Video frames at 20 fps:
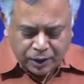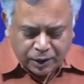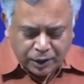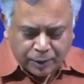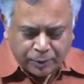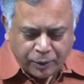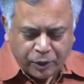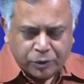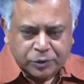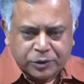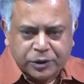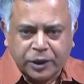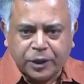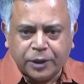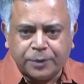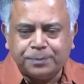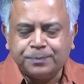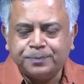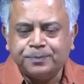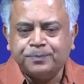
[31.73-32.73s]
about
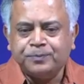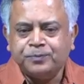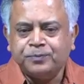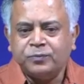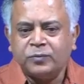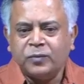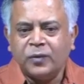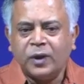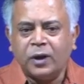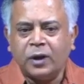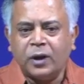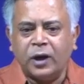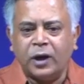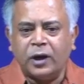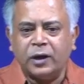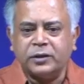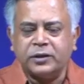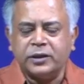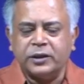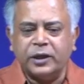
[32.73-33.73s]

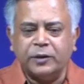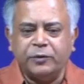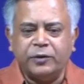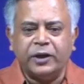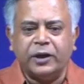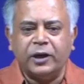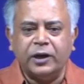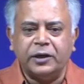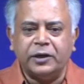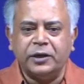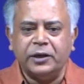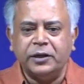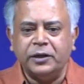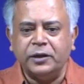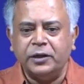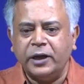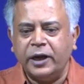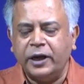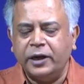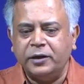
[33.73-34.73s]
the difficulty
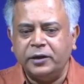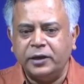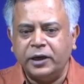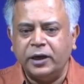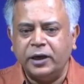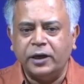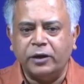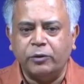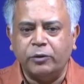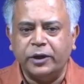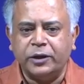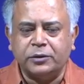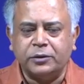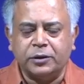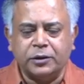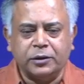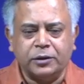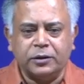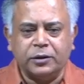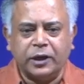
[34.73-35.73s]
in dealing with
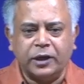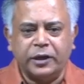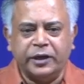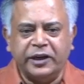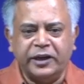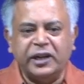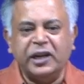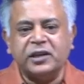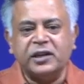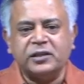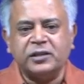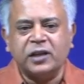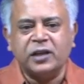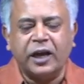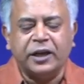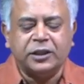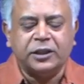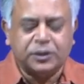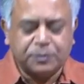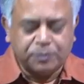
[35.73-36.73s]
the near
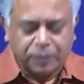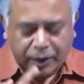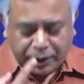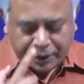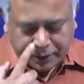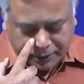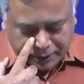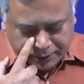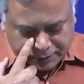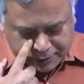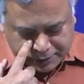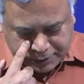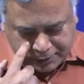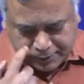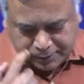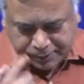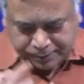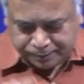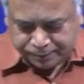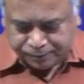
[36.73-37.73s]
sized particles.
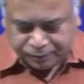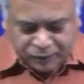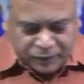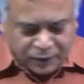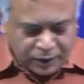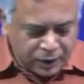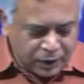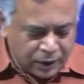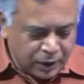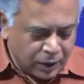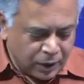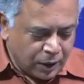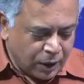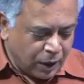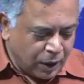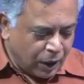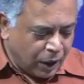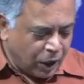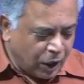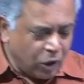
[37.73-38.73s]

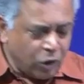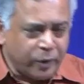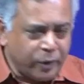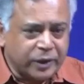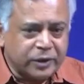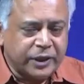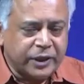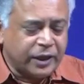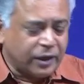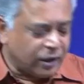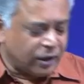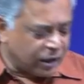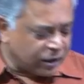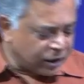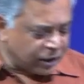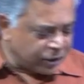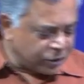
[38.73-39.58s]
However, there are other